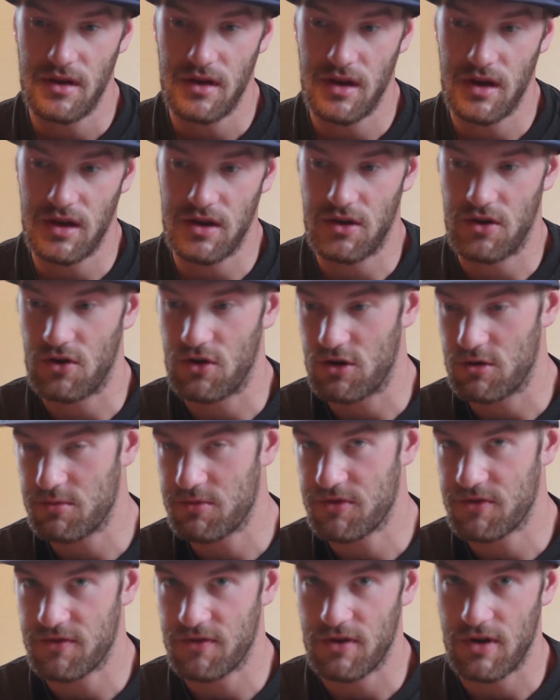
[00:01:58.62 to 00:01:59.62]
and
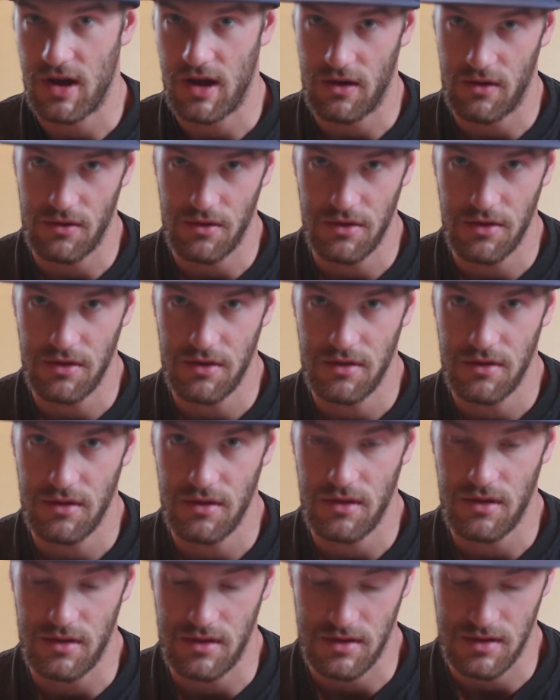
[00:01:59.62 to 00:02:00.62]
herbs for health,
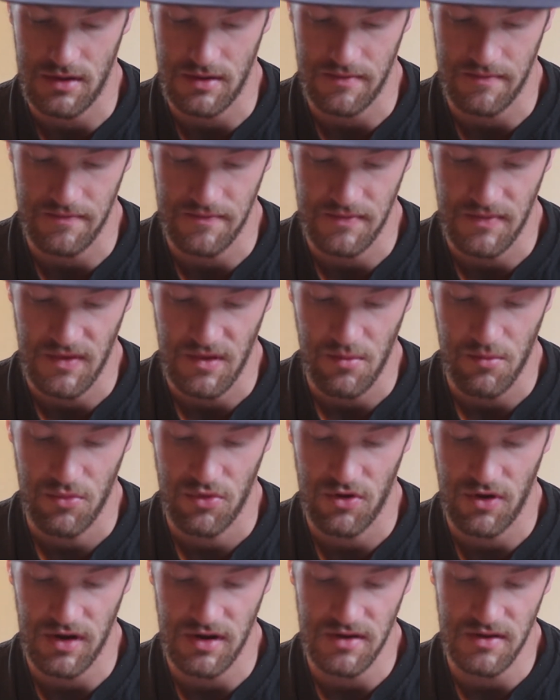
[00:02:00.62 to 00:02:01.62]

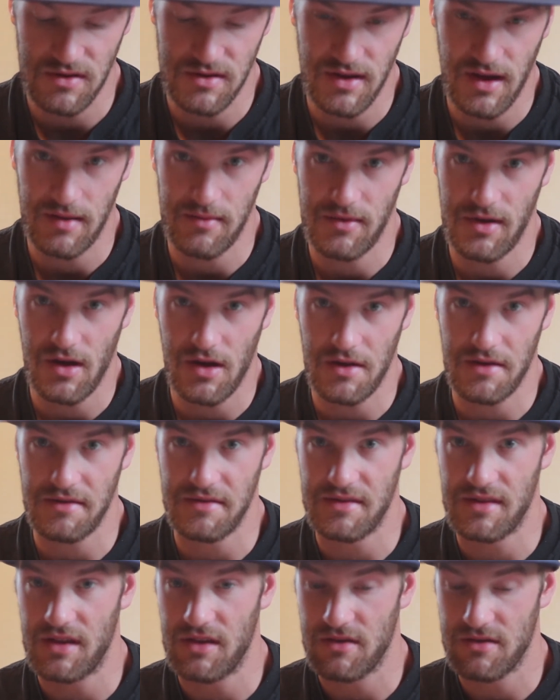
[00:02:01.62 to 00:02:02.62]
praying to the time goddess
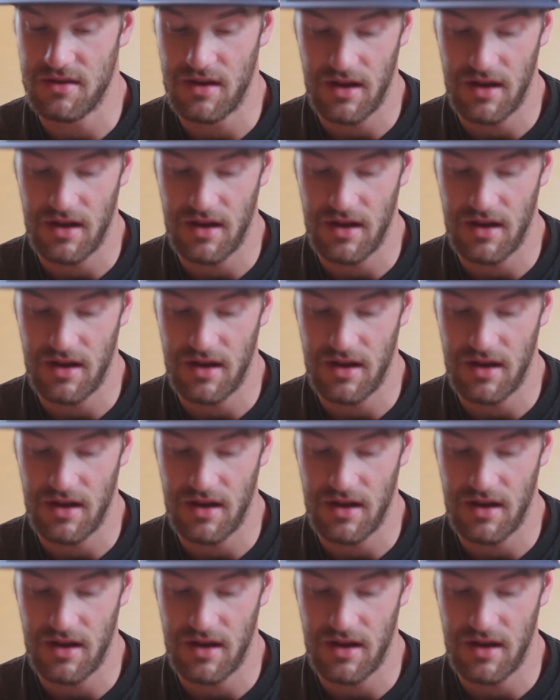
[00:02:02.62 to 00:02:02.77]
to get your